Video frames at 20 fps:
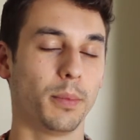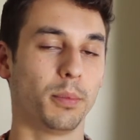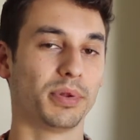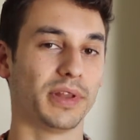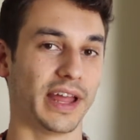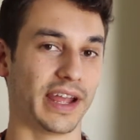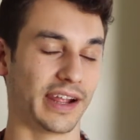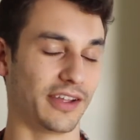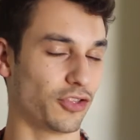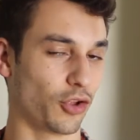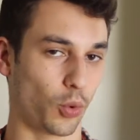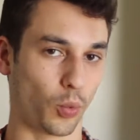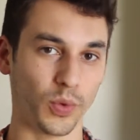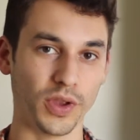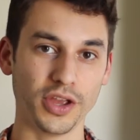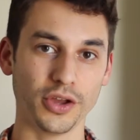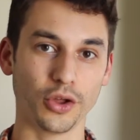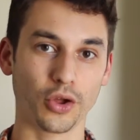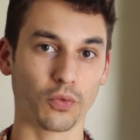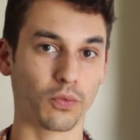playing in their
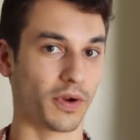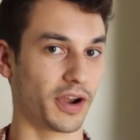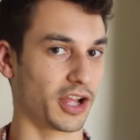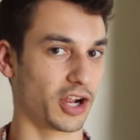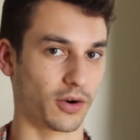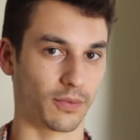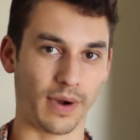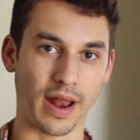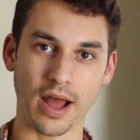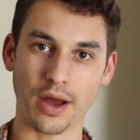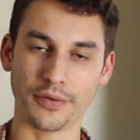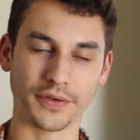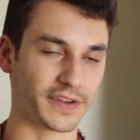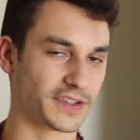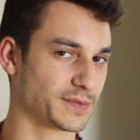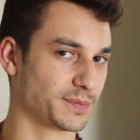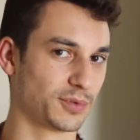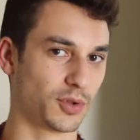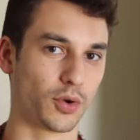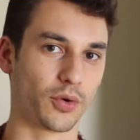wheel, running around,
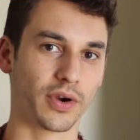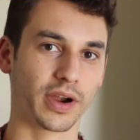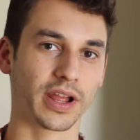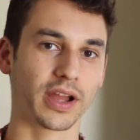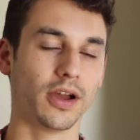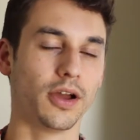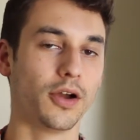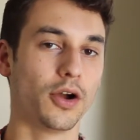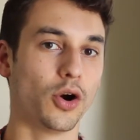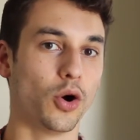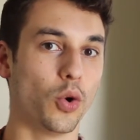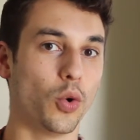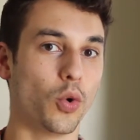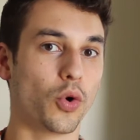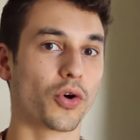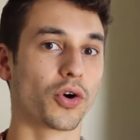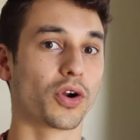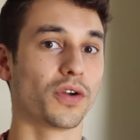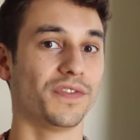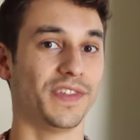exploring,
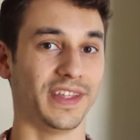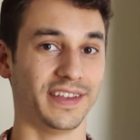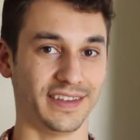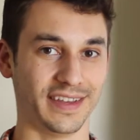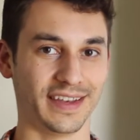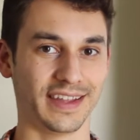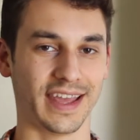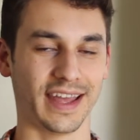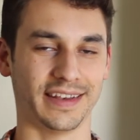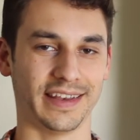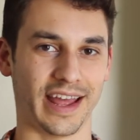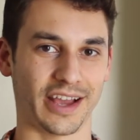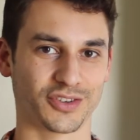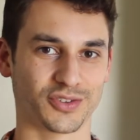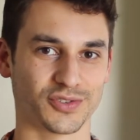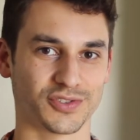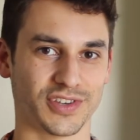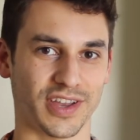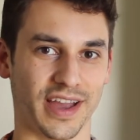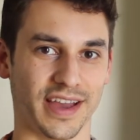or they didn't get to
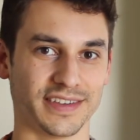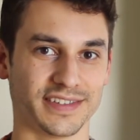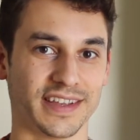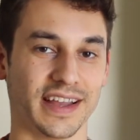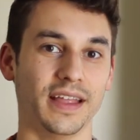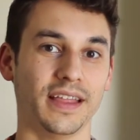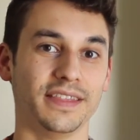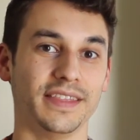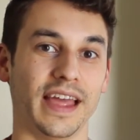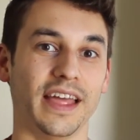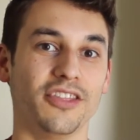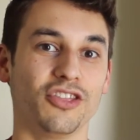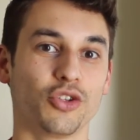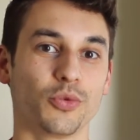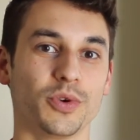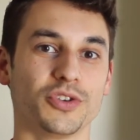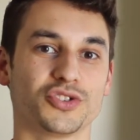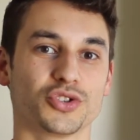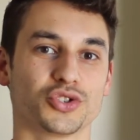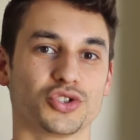exercise. Then
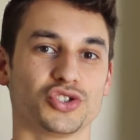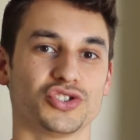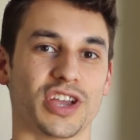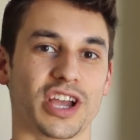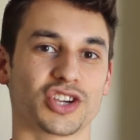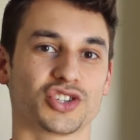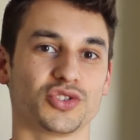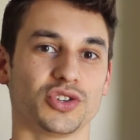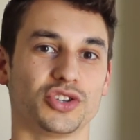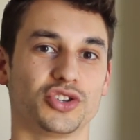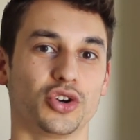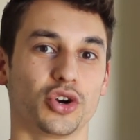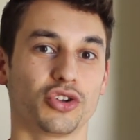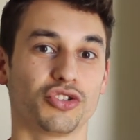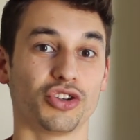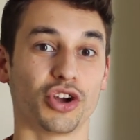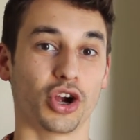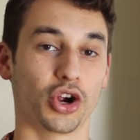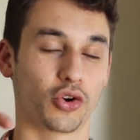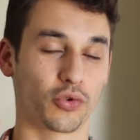the researchers actually
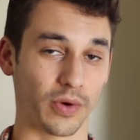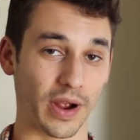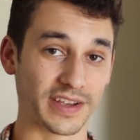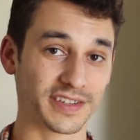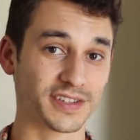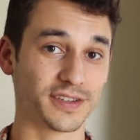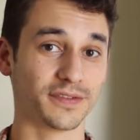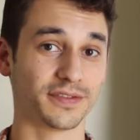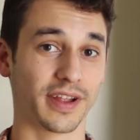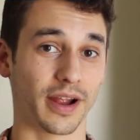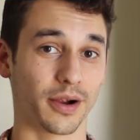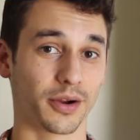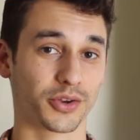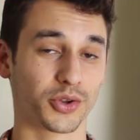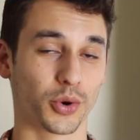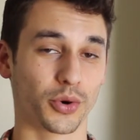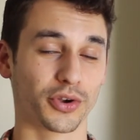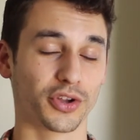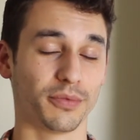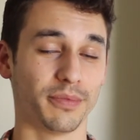took the aggressive
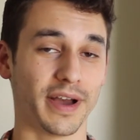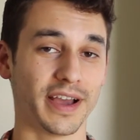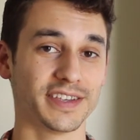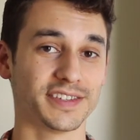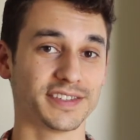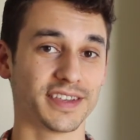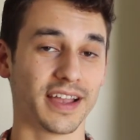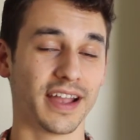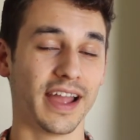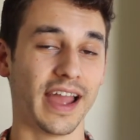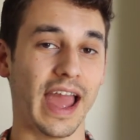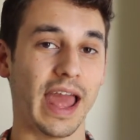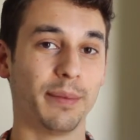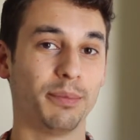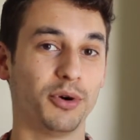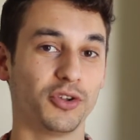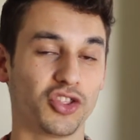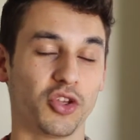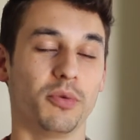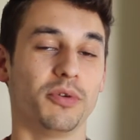territorial mice
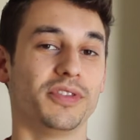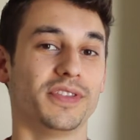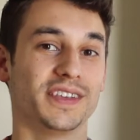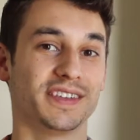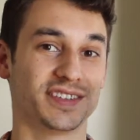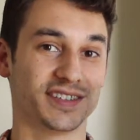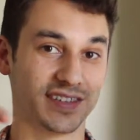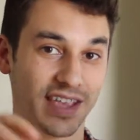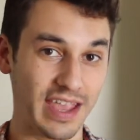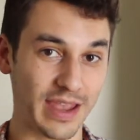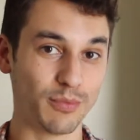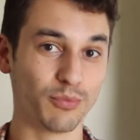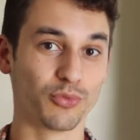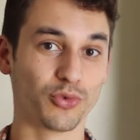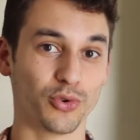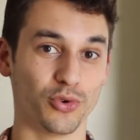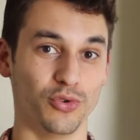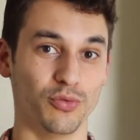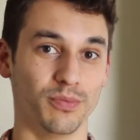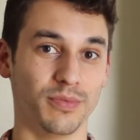and put them in the same
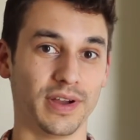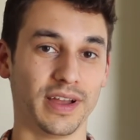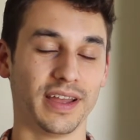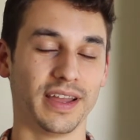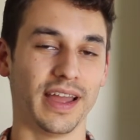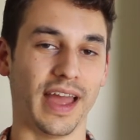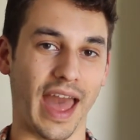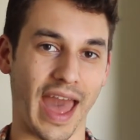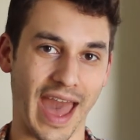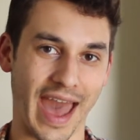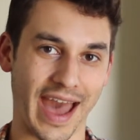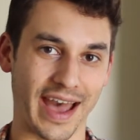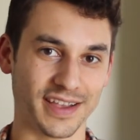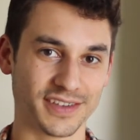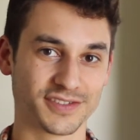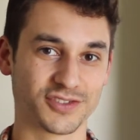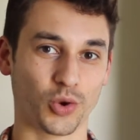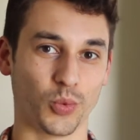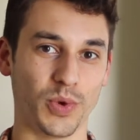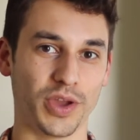room
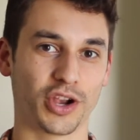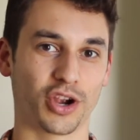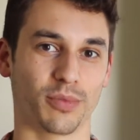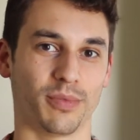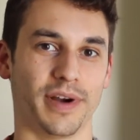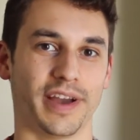as the weaker